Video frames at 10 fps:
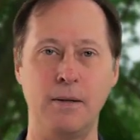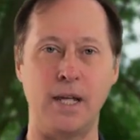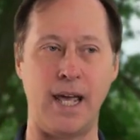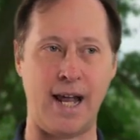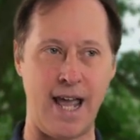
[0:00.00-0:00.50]

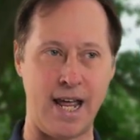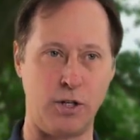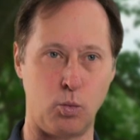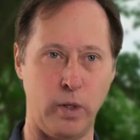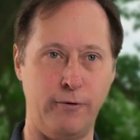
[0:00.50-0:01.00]
and I had
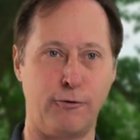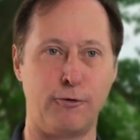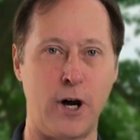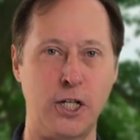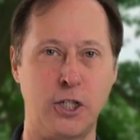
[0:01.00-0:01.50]
to
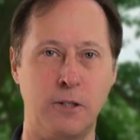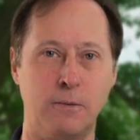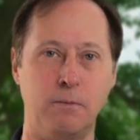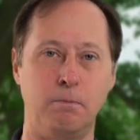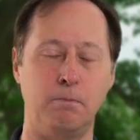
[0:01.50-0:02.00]
refresh
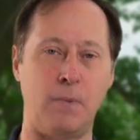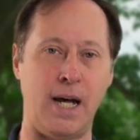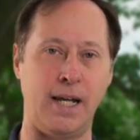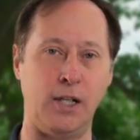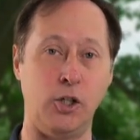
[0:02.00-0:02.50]

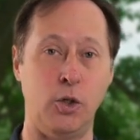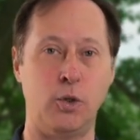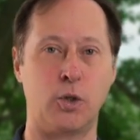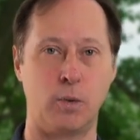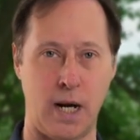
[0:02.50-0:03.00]
my new
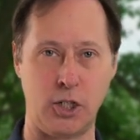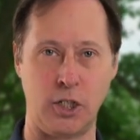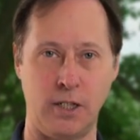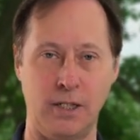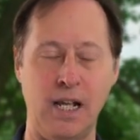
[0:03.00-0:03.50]

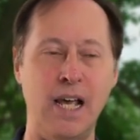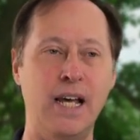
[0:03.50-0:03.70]
direction.